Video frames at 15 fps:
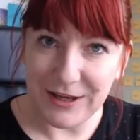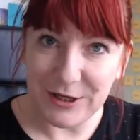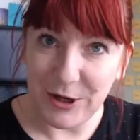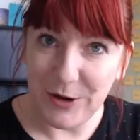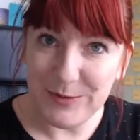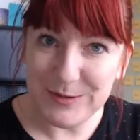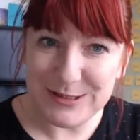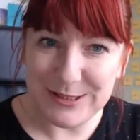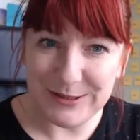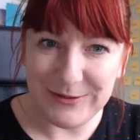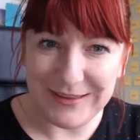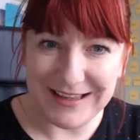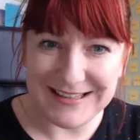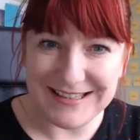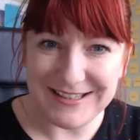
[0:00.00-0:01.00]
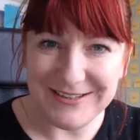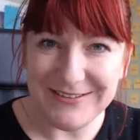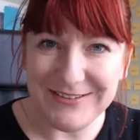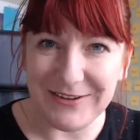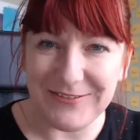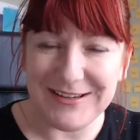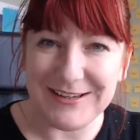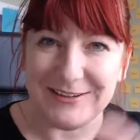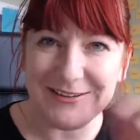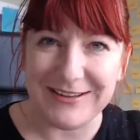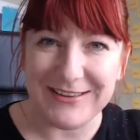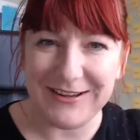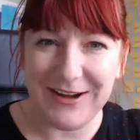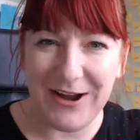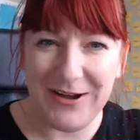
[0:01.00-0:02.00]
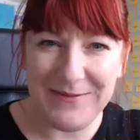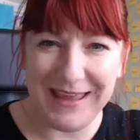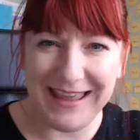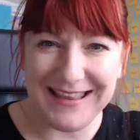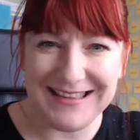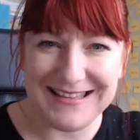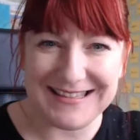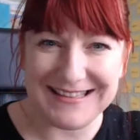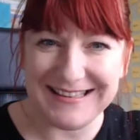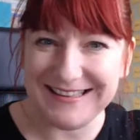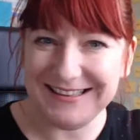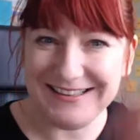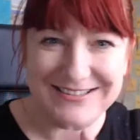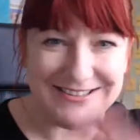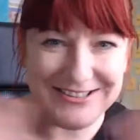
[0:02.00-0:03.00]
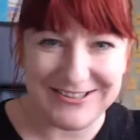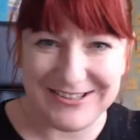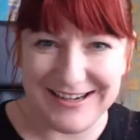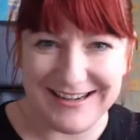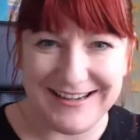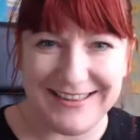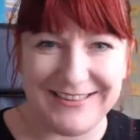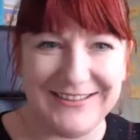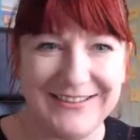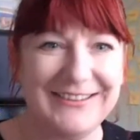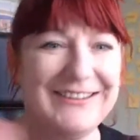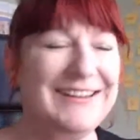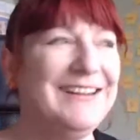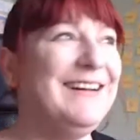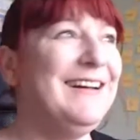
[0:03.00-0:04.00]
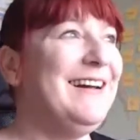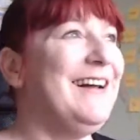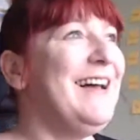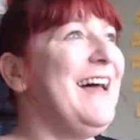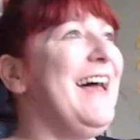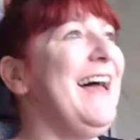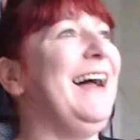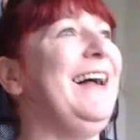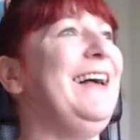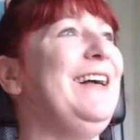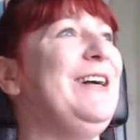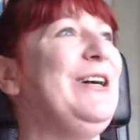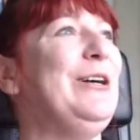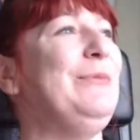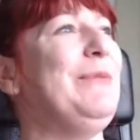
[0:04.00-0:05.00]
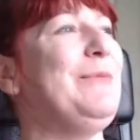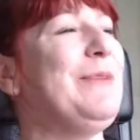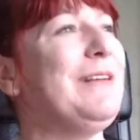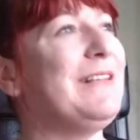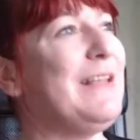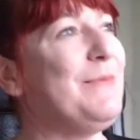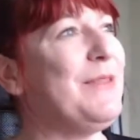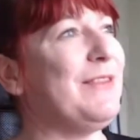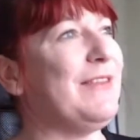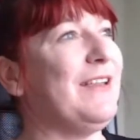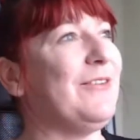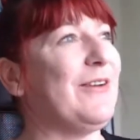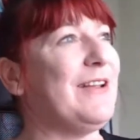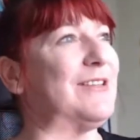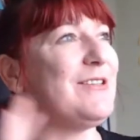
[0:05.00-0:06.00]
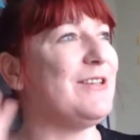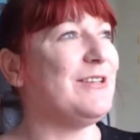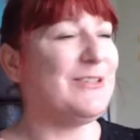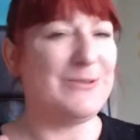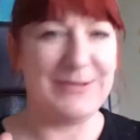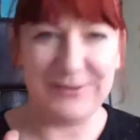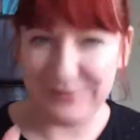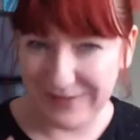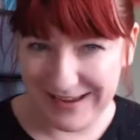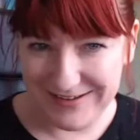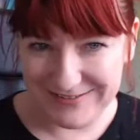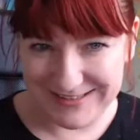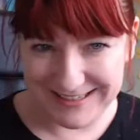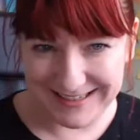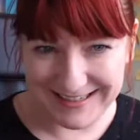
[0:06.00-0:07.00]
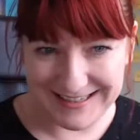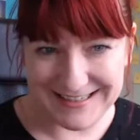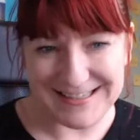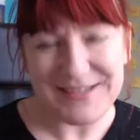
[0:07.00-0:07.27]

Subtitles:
always do that. Do you not? When you look at the comments, you lose your train of thought. Let me think. Right, so you're doing your 5 days,